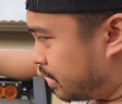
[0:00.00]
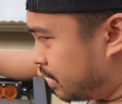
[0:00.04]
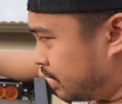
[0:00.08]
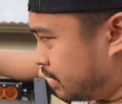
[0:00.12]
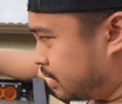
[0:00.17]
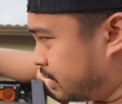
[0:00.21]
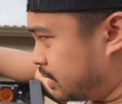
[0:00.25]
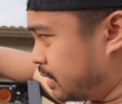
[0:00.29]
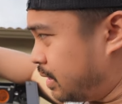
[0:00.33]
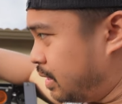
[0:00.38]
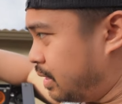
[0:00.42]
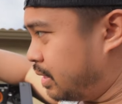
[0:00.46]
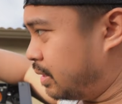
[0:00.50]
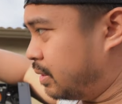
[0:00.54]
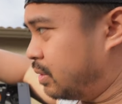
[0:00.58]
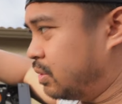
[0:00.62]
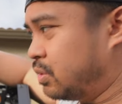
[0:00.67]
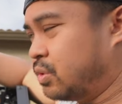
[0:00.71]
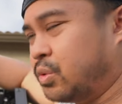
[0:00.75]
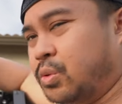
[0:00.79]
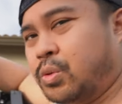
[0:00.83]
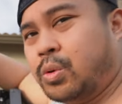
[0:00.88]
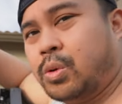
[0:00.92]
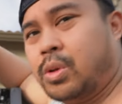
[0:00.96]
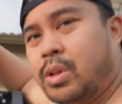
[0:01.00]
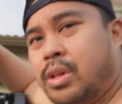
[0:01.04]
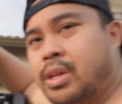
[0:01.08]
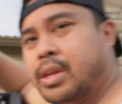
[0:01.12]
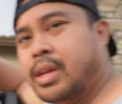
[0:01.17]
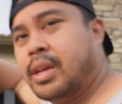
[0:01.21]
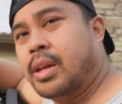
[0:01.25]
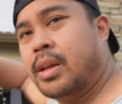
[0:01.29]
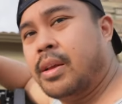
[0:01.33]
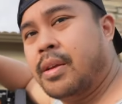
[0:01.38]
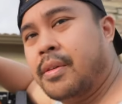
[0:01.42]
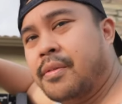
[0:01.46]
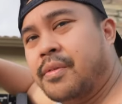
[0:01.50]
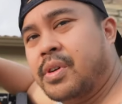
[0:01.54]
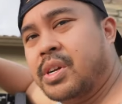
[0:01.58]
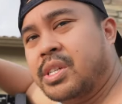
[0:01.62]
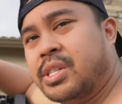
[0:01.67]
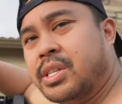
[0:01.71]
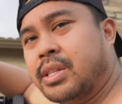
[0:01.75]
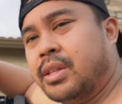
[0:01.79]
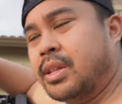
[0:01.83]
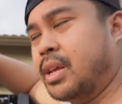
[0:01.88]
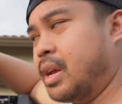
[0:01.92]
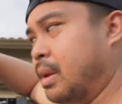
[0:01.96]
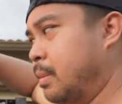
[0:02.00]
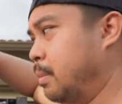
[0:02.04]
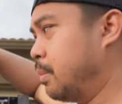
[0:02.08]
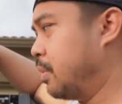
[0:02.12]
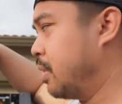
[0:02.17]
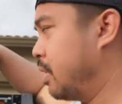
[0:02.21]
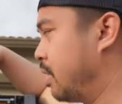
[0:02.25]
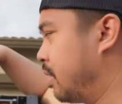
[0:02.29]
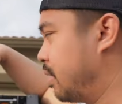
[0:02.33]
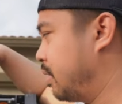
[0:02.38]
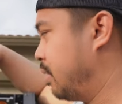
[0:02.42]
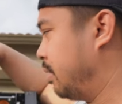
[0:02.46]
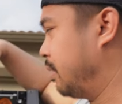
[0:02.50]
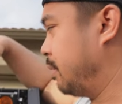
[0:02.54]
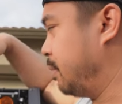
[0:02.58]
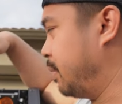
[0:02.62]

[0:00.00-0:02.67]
It's a dual function light bar.